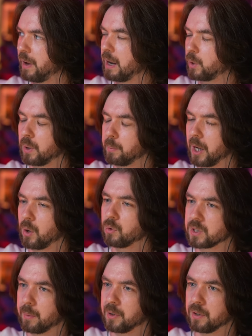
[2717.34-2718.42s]
valuing my own
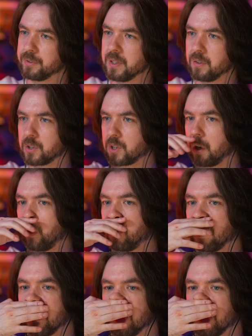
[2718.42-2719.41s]
time enough either. So